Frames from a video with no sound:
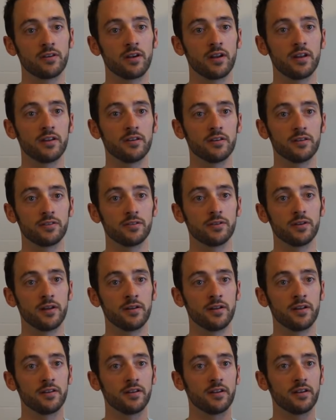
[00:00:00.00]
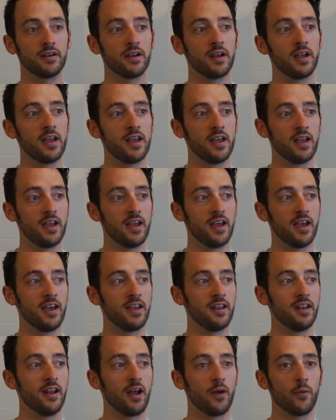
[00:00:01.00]
ride here at Two Down Under,
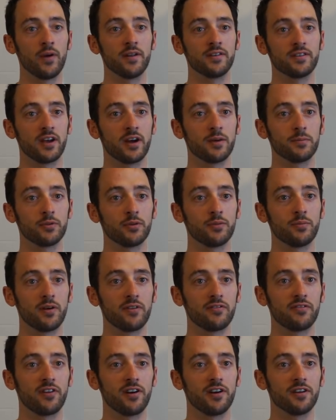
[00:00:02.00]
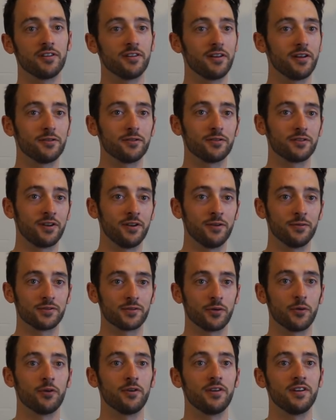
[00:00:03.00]
and I went to upload my file and I looked and it was
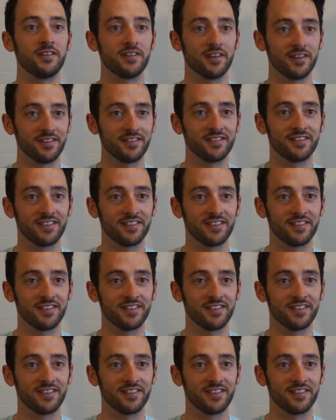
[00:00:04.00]
already done.